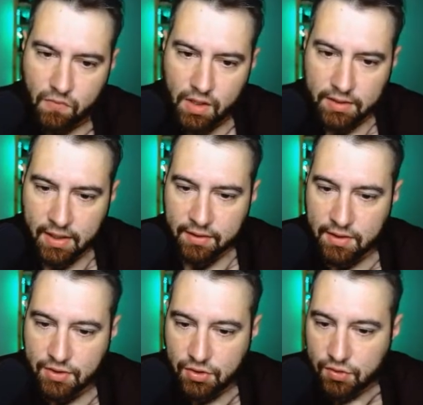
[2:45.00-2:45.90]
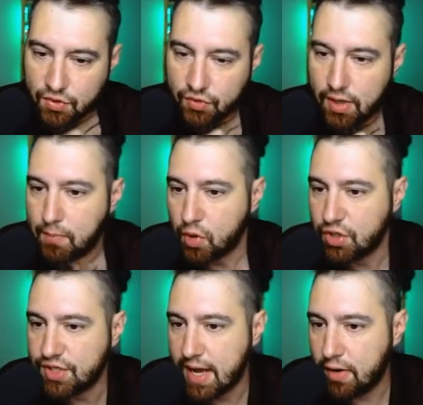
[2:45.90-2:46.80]
Nothing to scream or
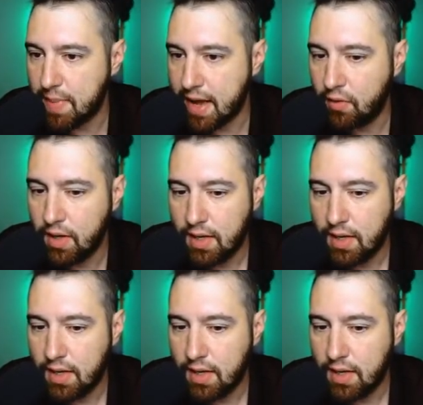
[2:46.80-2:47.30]
shout about.